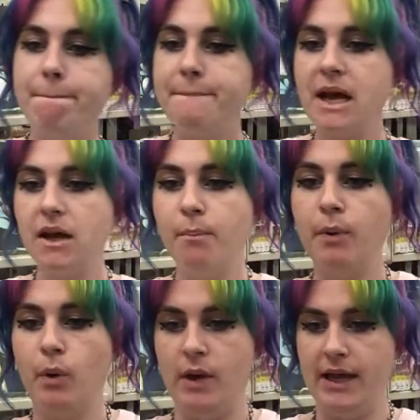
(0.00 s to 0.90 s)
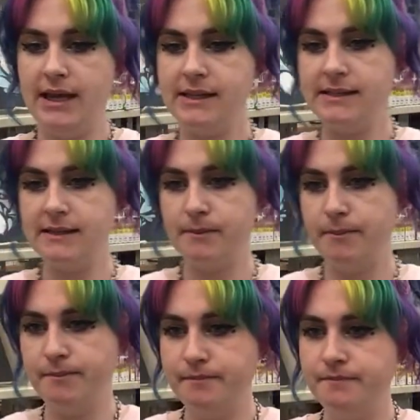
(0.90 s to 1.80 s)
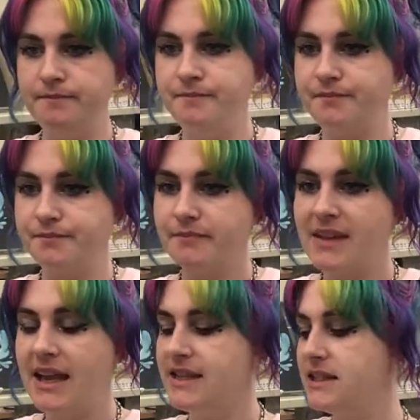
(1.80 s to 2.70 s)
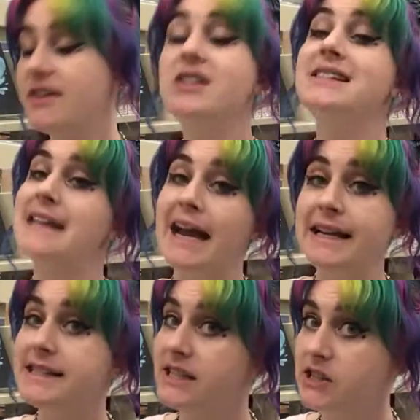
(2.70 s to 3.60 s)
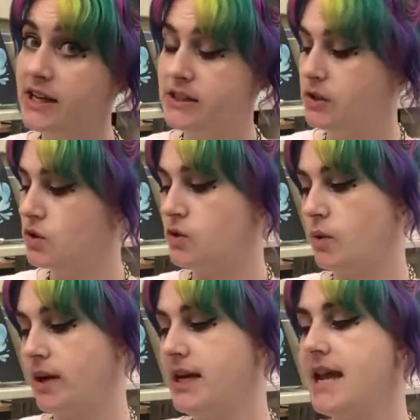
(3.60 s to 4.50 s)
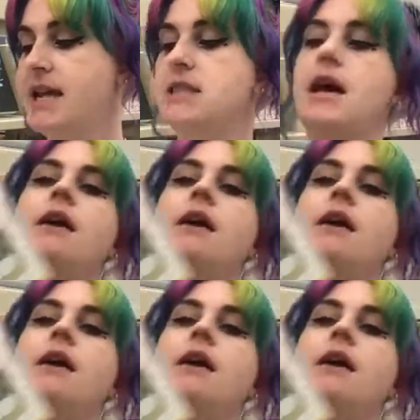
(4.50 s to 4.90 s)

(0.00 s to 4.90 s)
Bug Boys is another science adjacent story in that